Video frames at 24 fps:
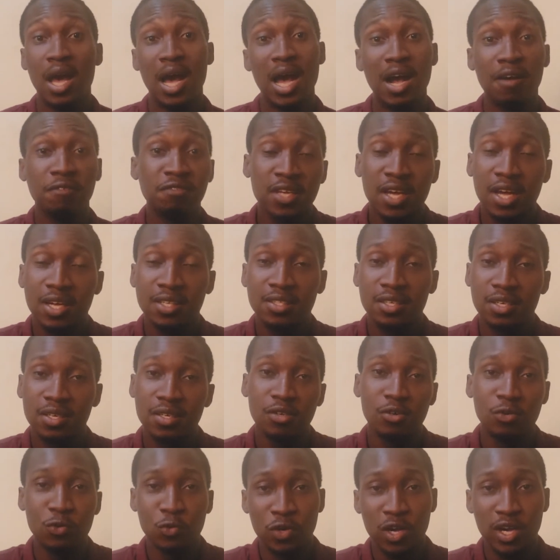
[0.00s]
After I take
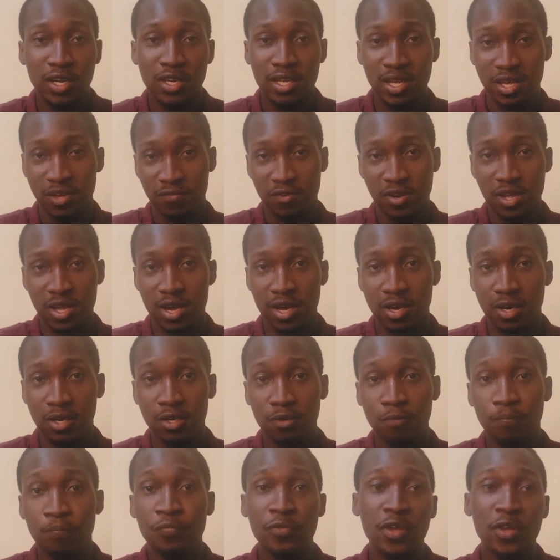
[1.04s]
a look at the FDR,